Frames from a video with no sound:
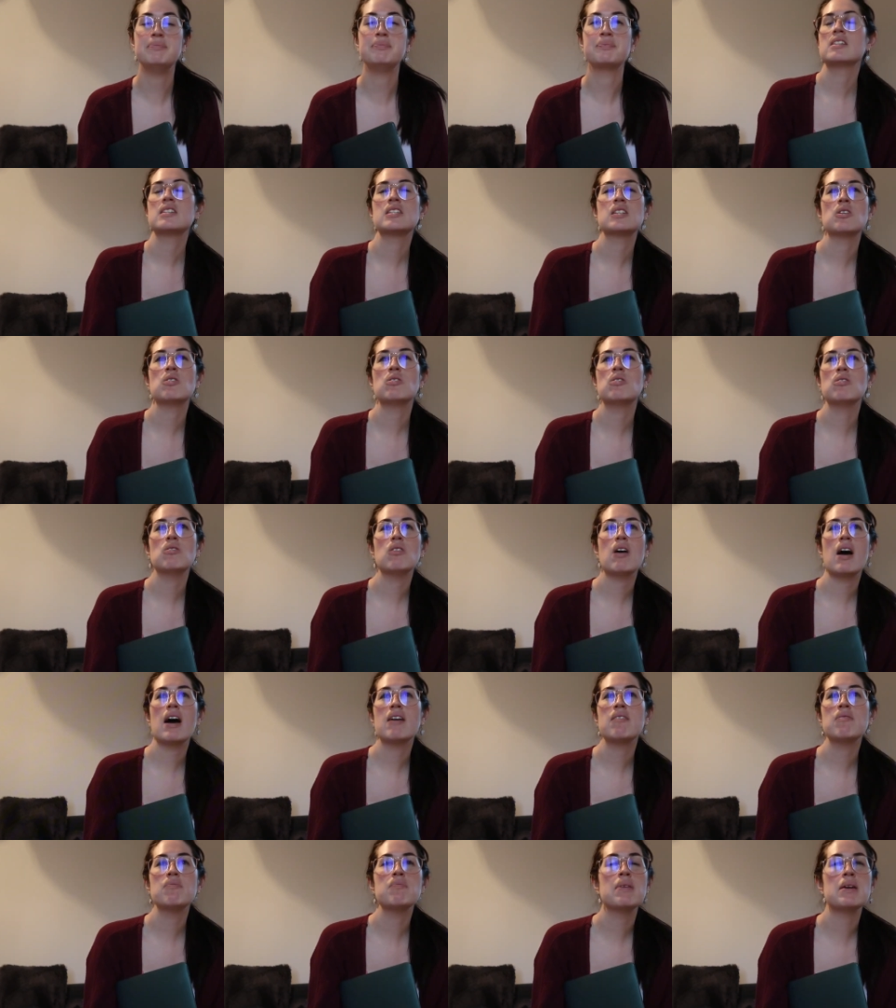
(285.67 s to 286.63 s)
So
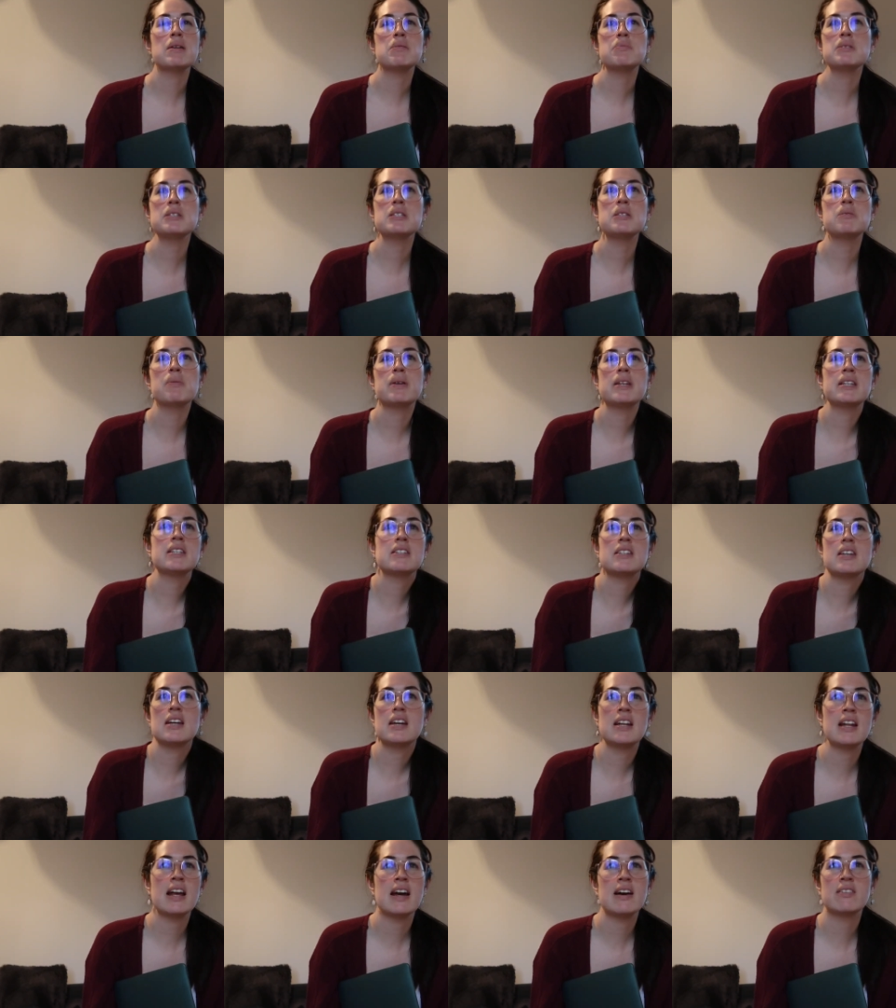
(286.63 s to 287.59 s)
I've maybe spent
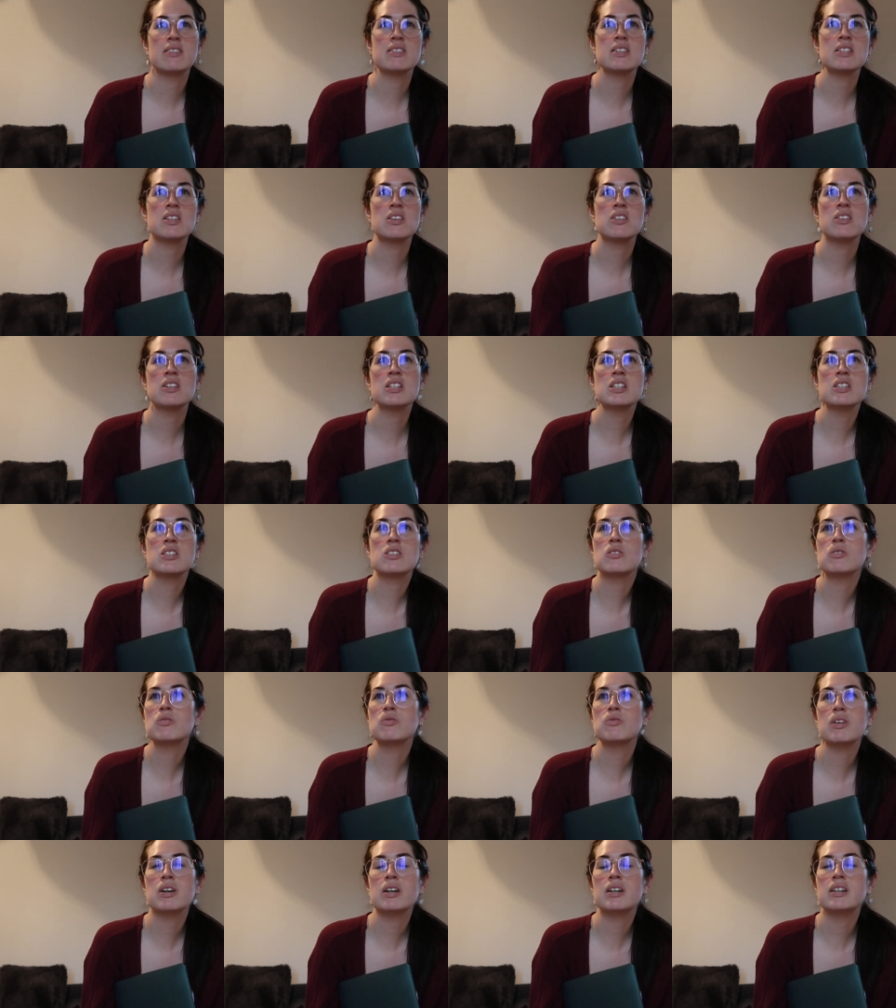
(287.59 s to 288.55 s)
10 hours on it so
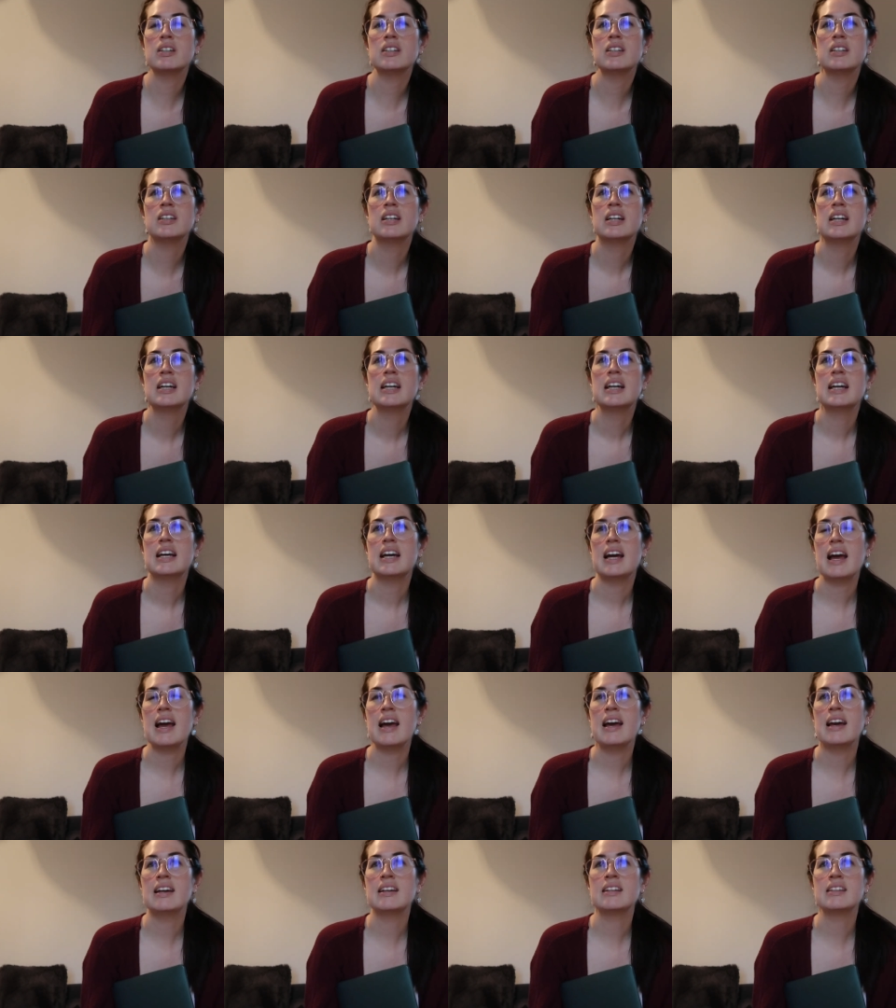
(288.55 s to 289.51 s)
far,
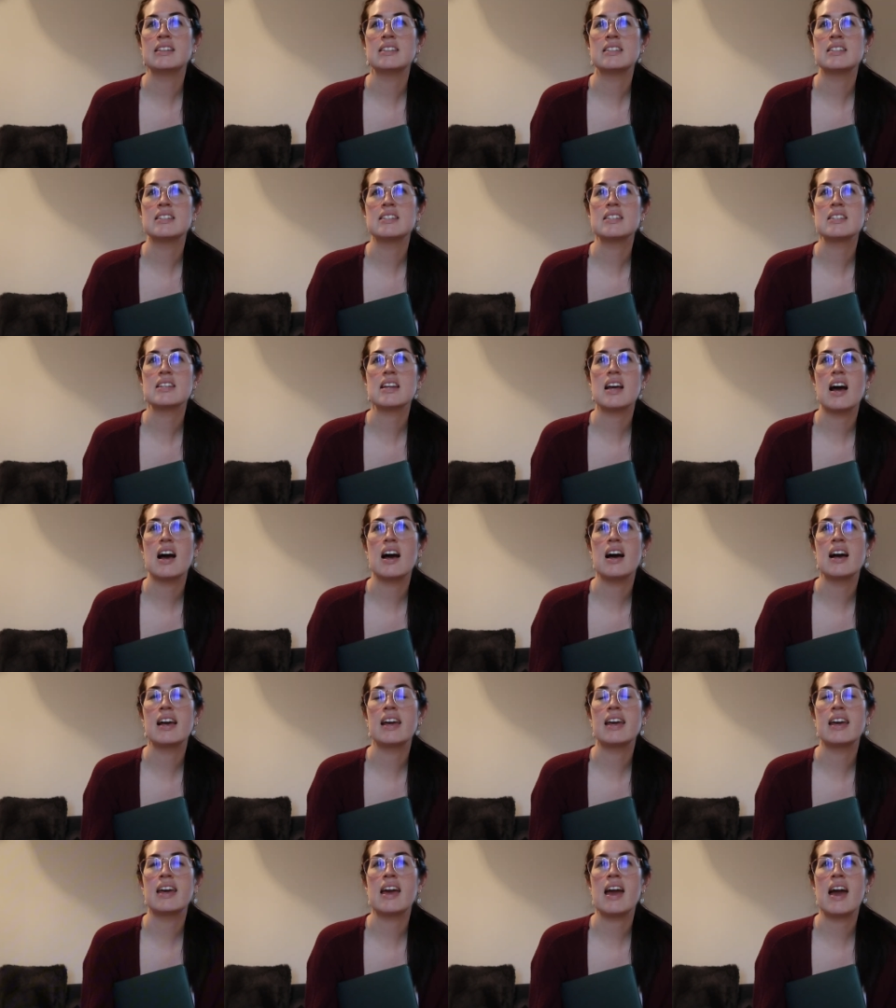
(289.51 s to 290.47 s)
and
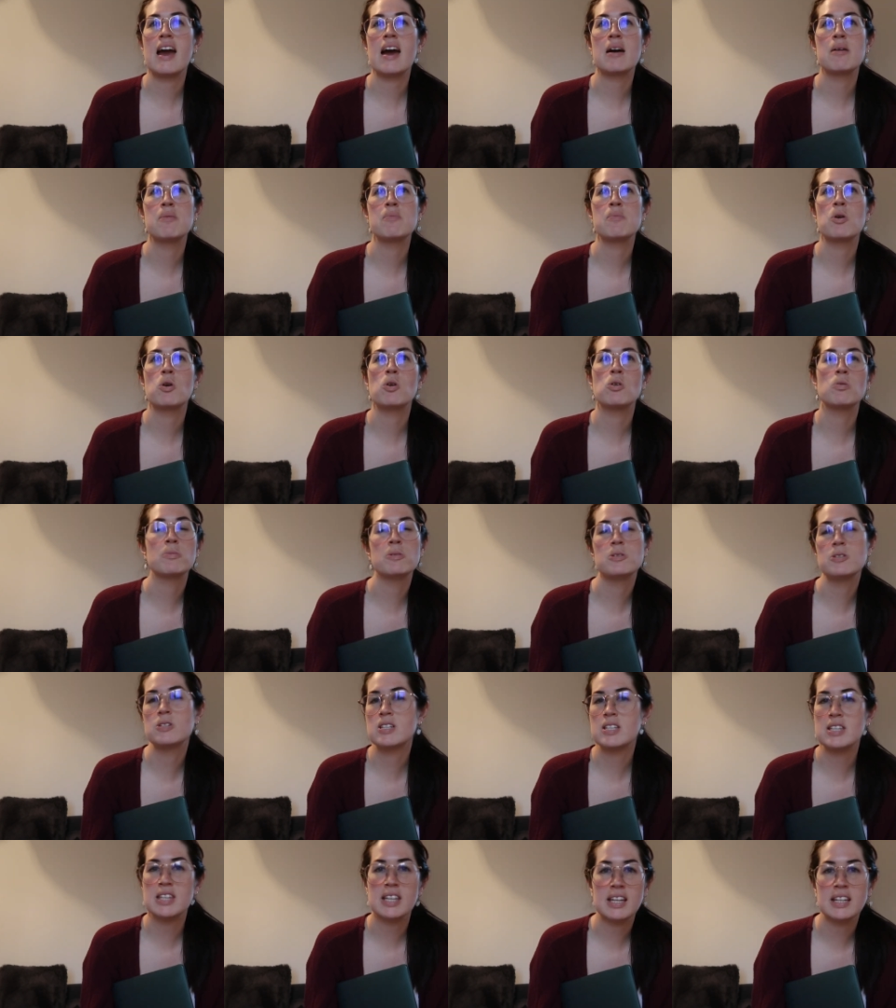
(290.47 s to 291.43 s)
I am
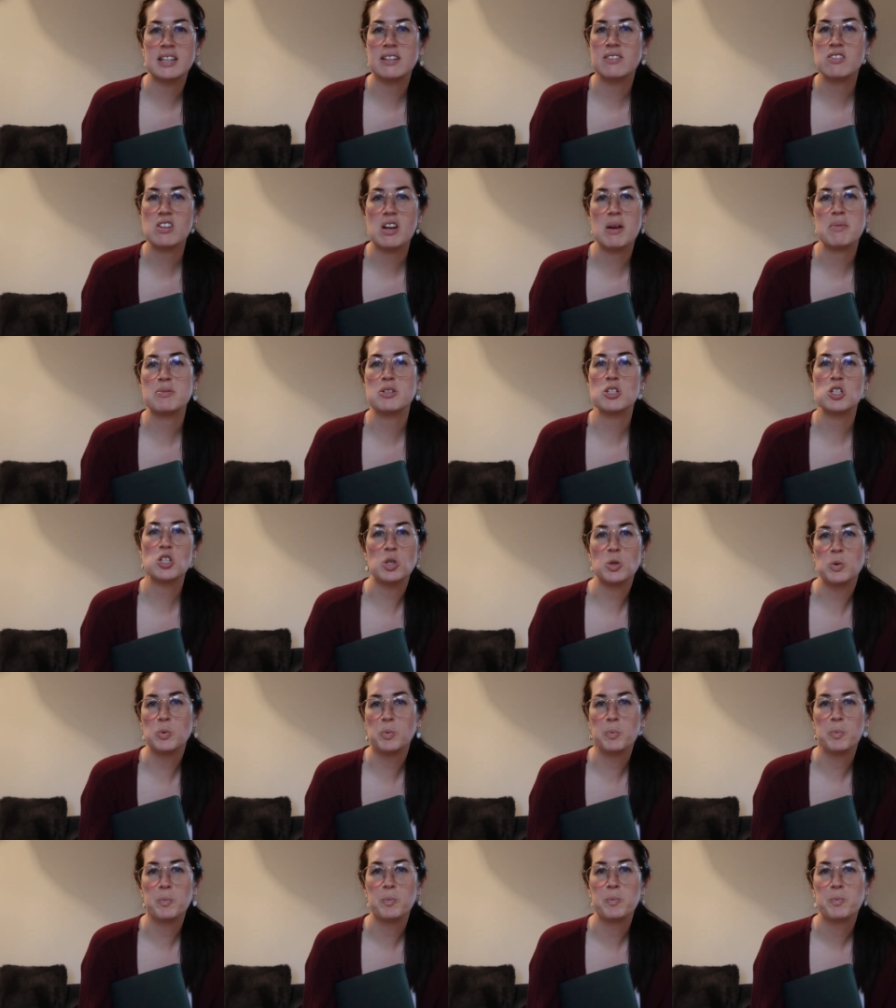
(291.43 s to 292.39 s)
almost at the end of chapter
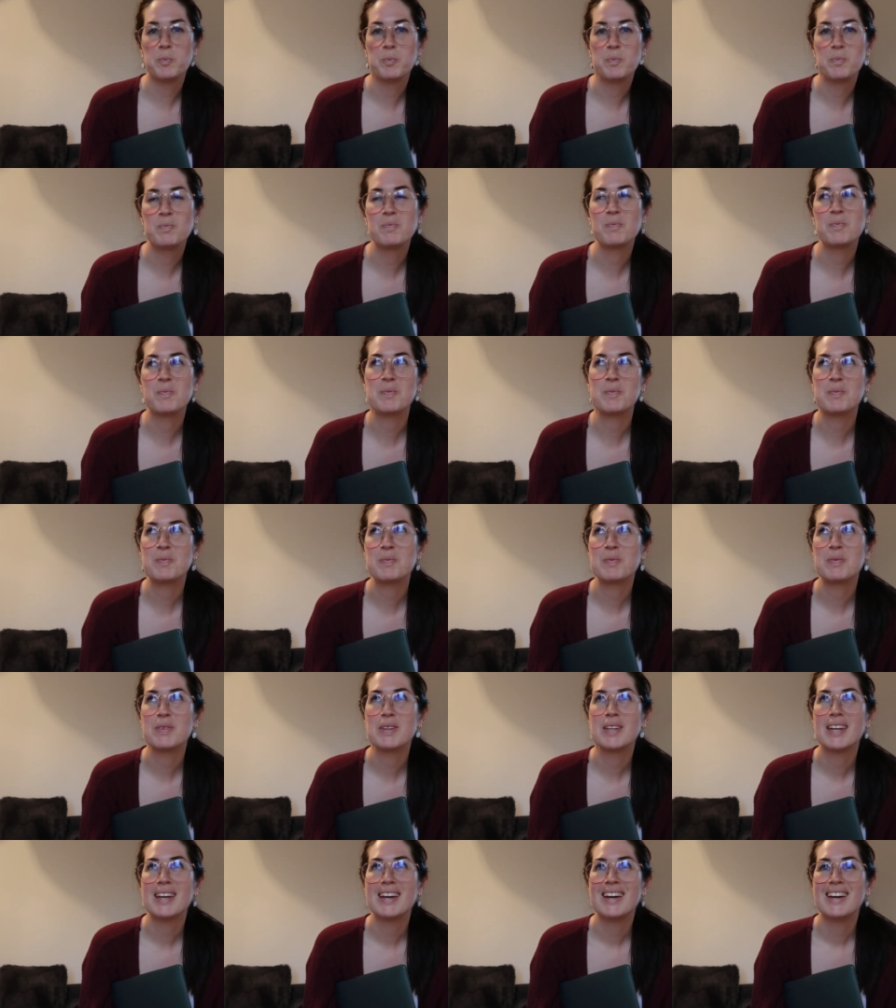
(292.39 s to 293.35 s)
2
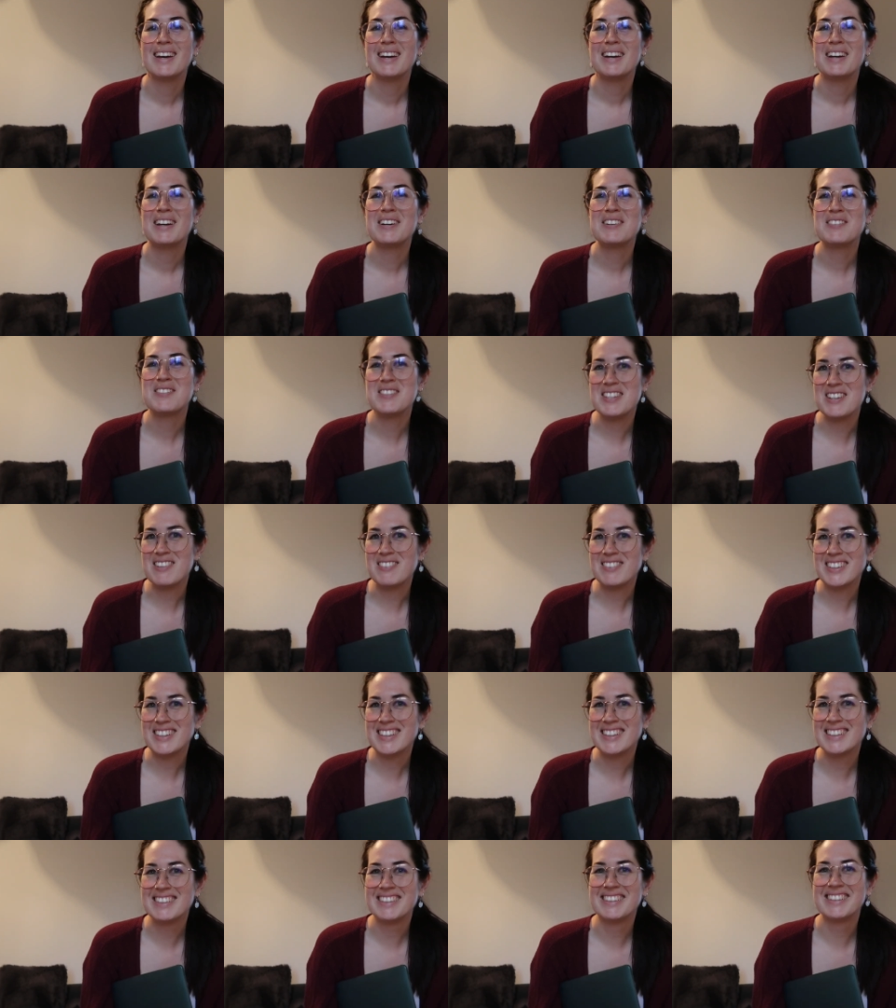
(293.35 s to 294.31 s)
of
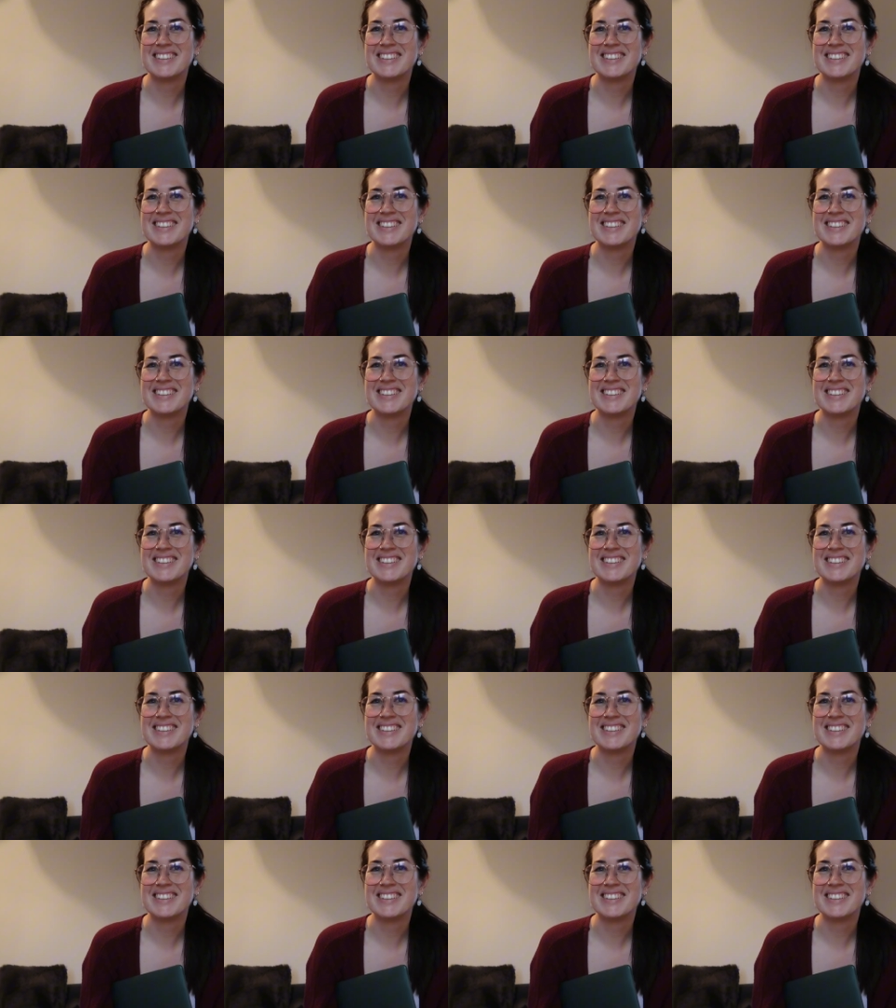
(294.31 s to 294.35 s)
7.